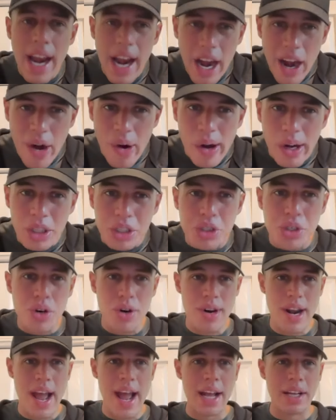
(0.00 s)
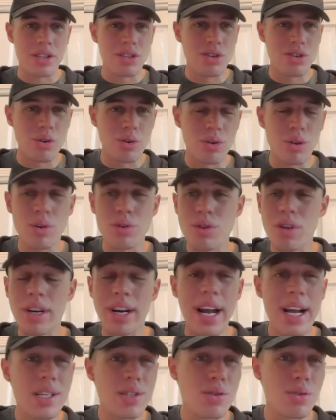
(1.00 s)
Eric Chernak, too. Those are
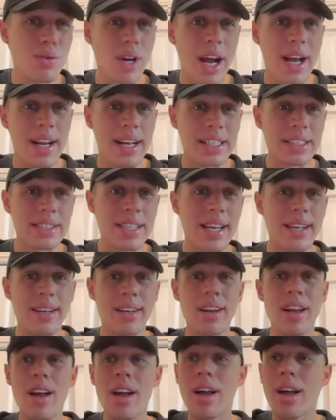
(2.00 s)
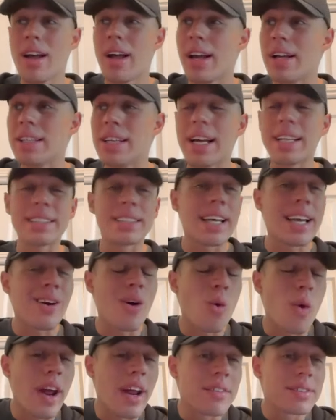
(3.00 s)
guys who got extended. It's like
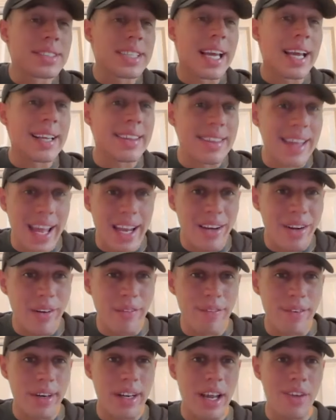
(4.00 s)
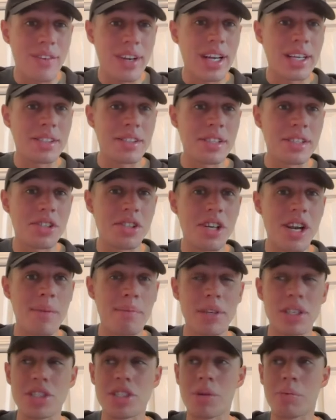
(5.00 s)
a way of saying, thank you for giving us this
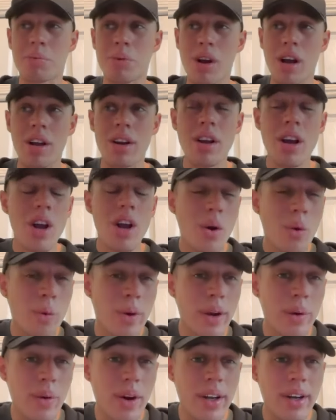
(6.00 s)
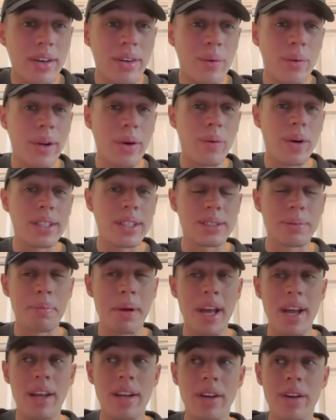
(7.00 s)
championship run. We want to
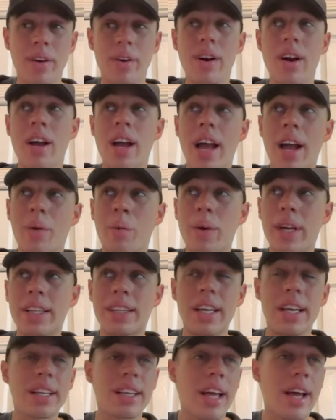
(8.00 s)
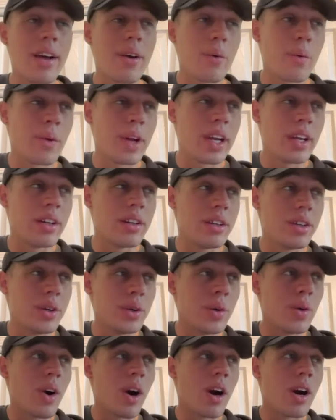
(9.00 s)
pay you, and we think that
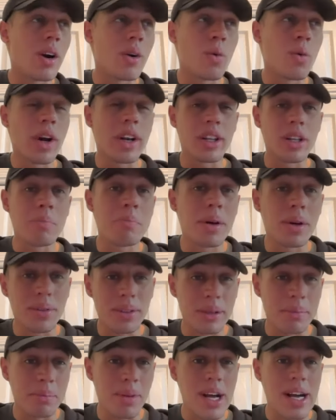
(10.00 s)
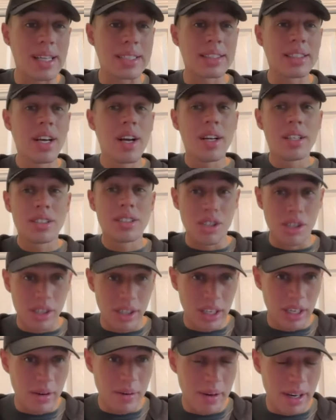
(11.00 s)
you are one of the building blocks to
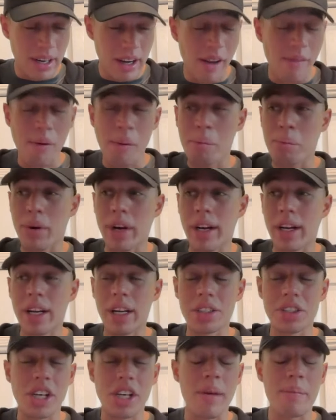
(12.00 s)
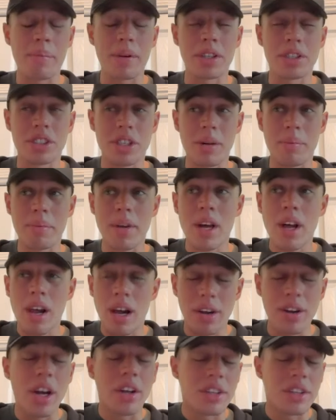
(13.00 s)
even bring a championship,
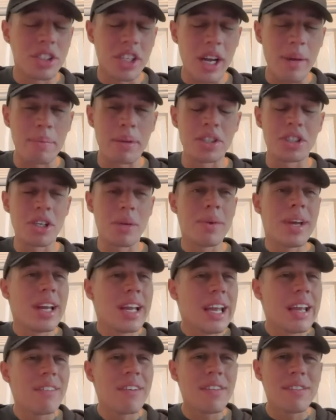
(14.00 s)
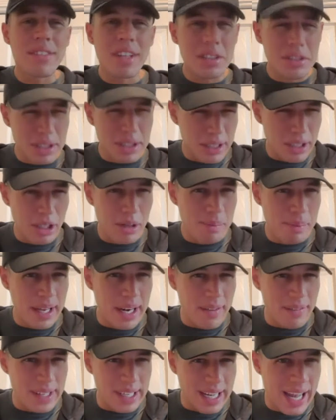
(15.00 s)
another championship, even if there's a little
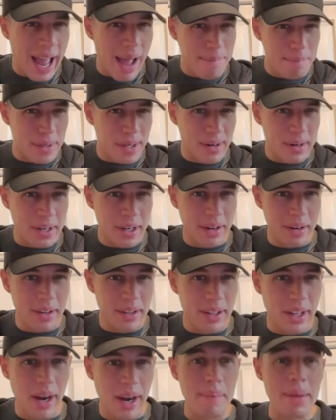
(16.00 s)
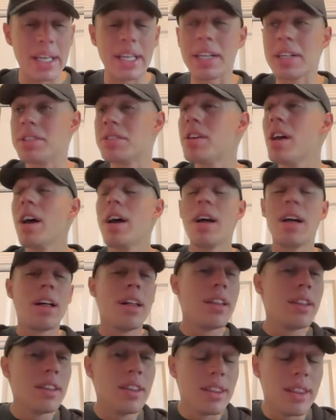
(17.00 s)
bit of a gap year here and there, because
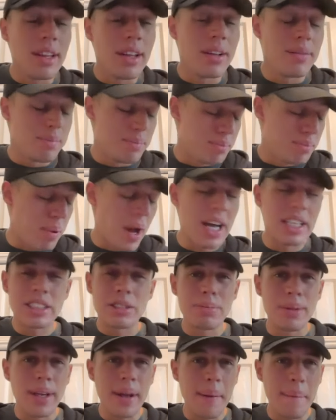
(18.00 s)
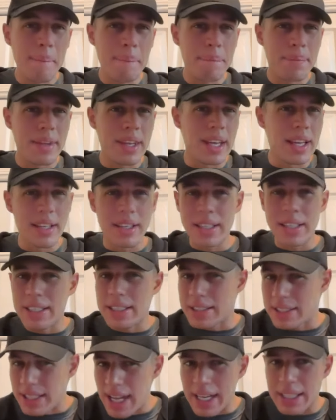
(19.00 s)
possibly in
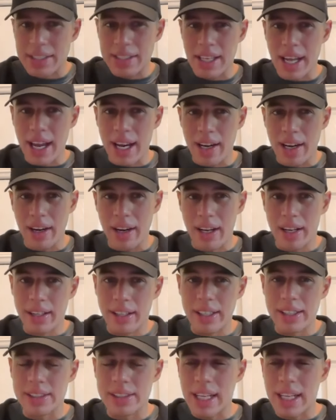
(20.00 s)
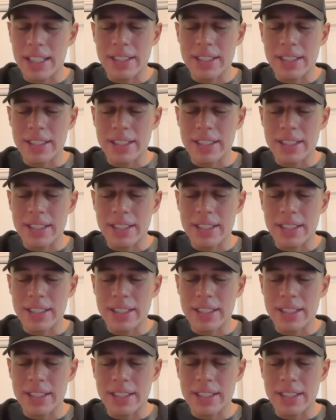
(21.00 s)
these next eight years